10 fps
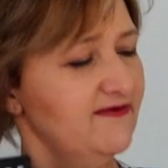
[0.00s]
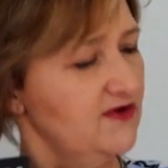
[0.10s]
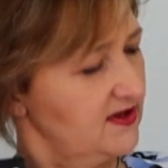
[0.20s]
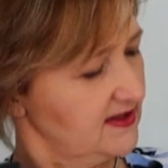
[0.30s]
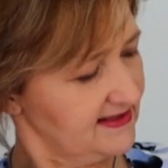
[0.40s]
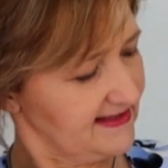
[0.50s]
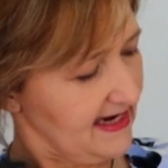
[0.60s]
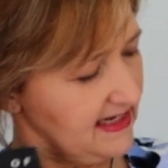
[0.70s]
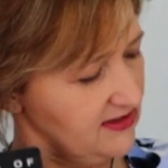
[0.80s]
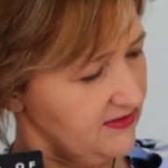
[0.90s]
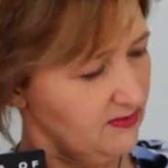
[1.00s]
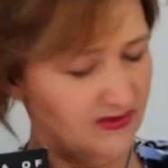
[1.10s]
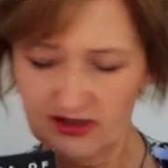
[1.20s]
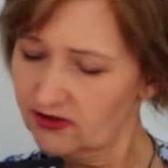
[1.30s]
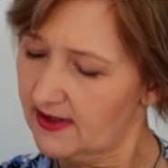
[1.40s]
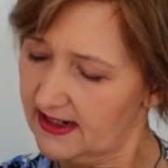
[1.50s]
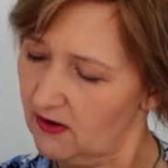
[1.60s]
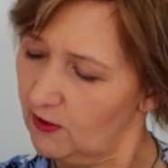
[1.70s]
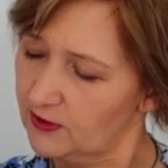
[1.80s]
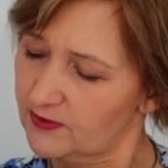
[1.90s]
I've got this tailoring, which is quite
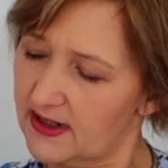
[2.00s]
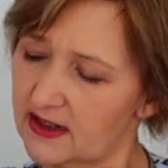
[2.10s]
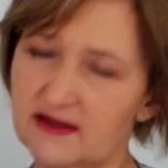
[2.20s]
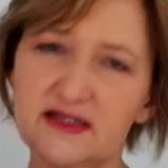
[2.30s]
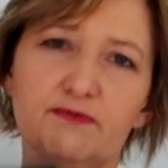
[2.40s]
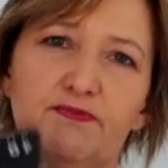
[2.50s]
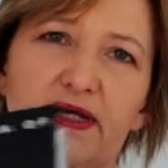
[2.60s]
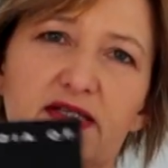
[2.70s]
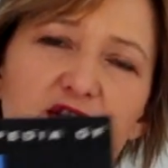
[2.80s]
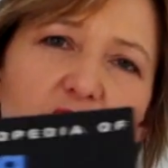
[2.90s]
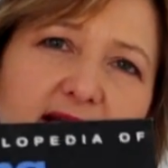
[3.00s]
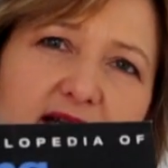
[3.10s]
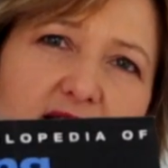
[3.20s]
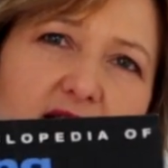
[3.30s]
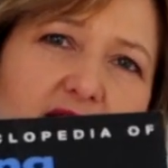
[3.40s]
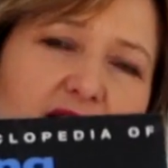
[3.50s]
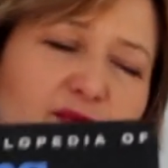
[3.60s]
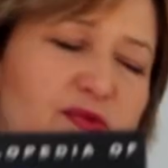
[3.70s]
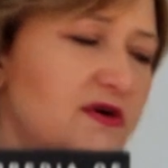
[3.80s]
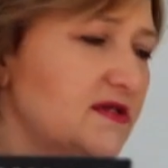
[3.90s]
an old one, this big sewing
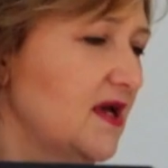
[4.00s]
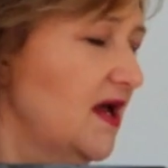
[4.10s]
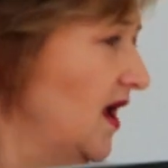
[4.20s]
technique books.